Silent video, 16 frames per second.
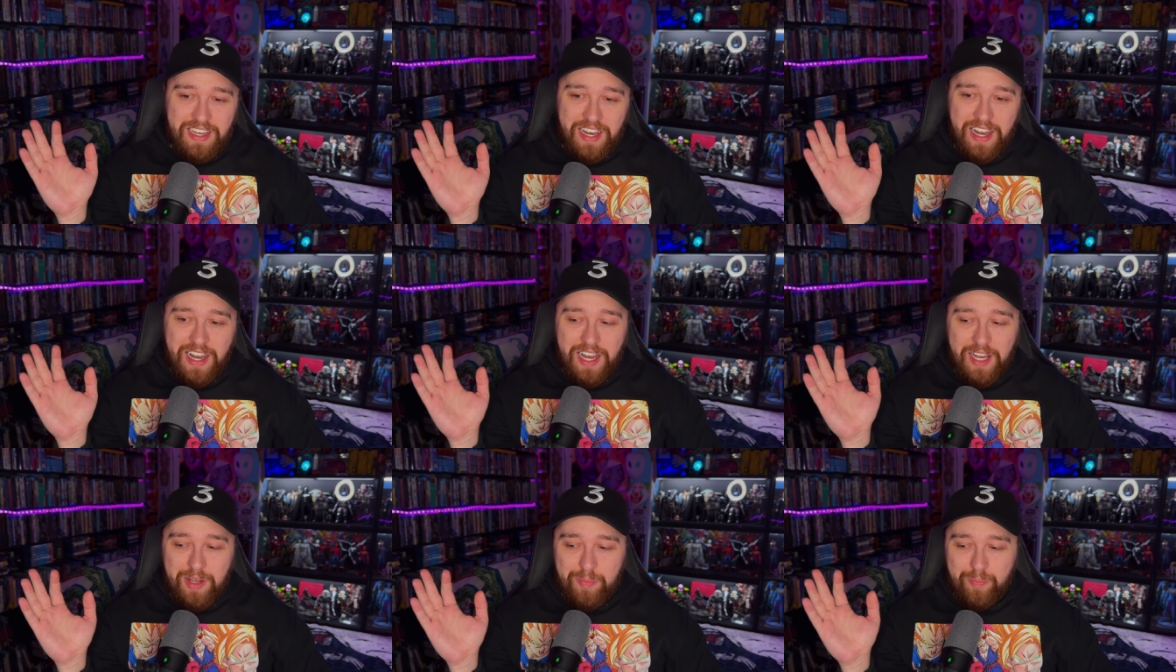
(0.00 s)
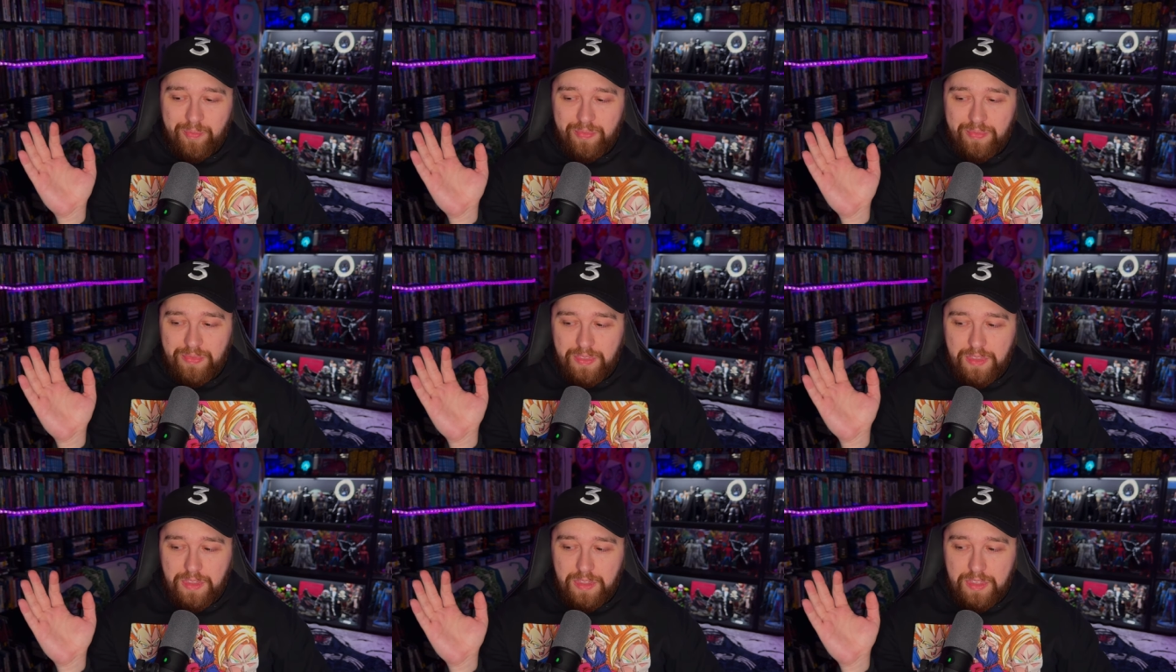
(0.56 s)
Um,
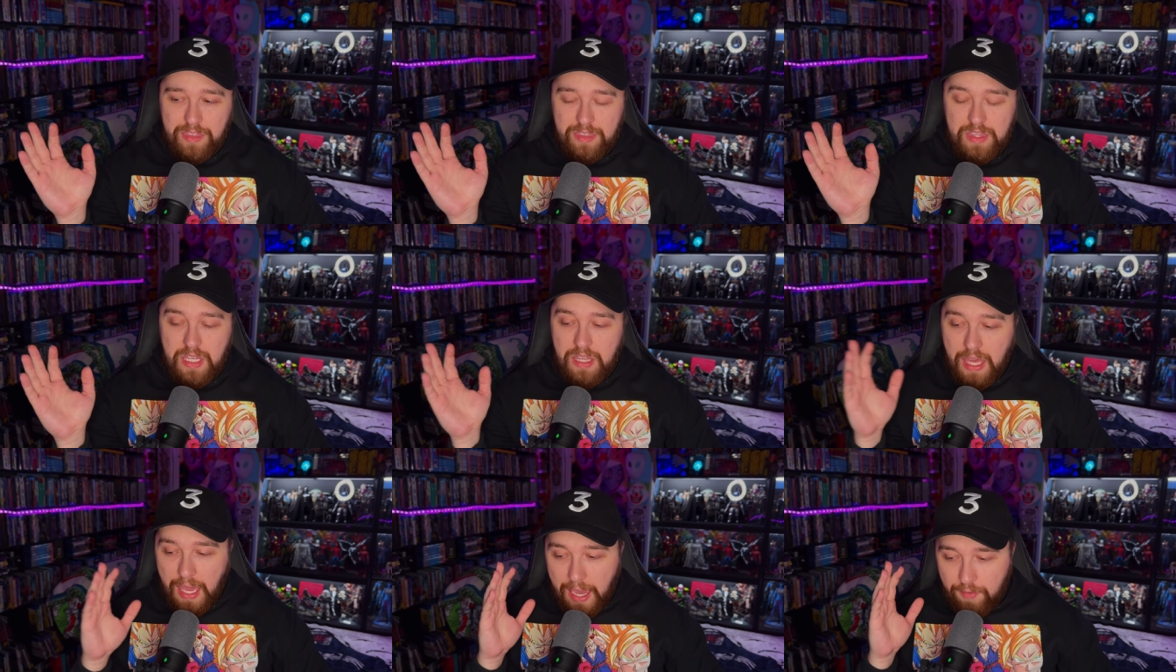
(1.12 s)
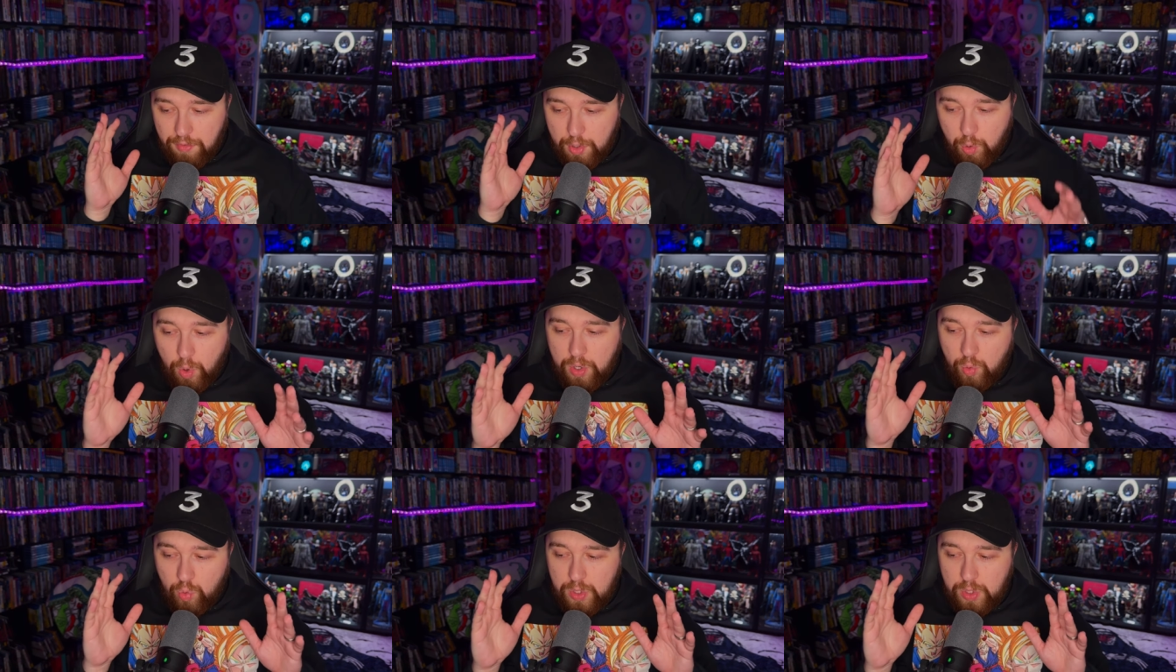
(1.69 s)
the, everyone